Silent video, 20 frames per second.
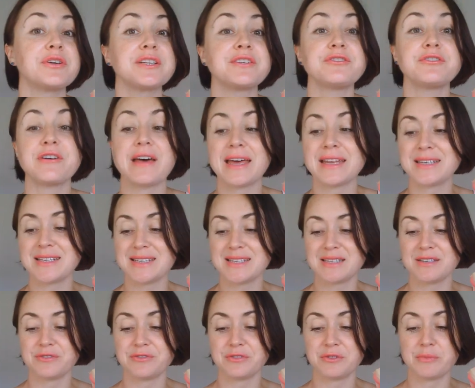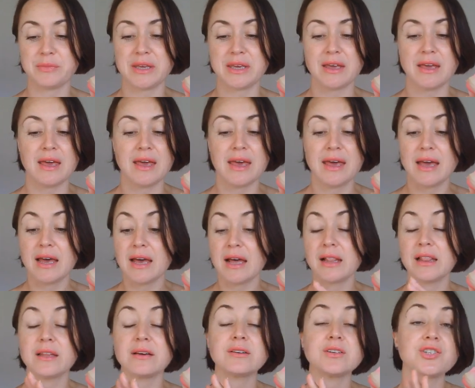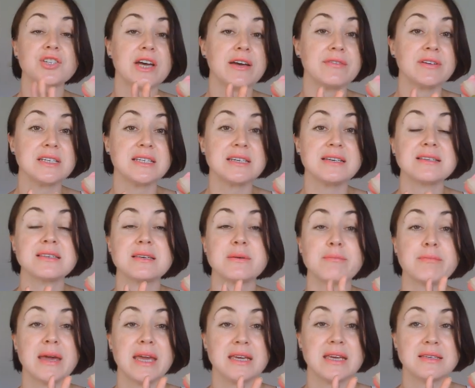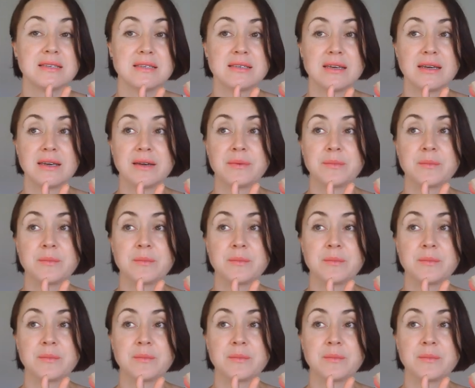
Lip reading: fantasy for me. Longevity is amazing,